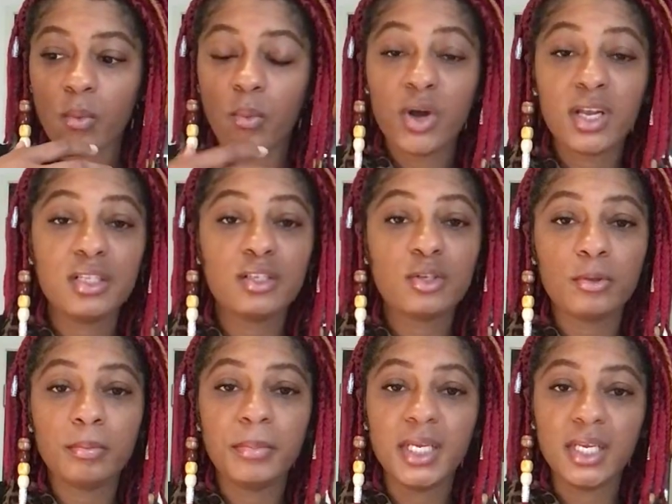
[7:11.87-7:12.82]
when to
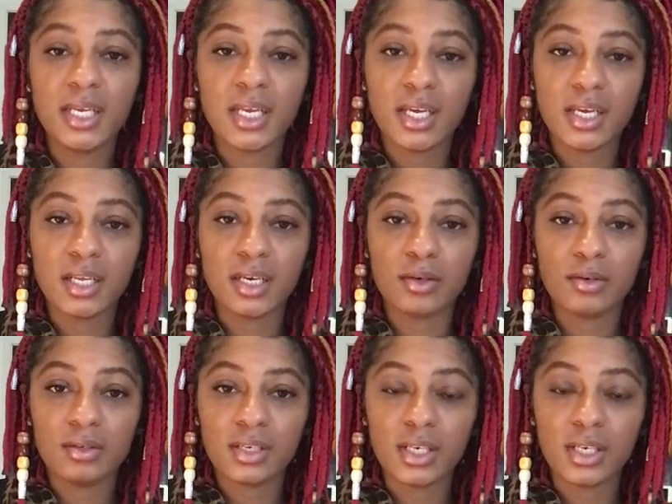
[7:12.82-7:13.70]
be in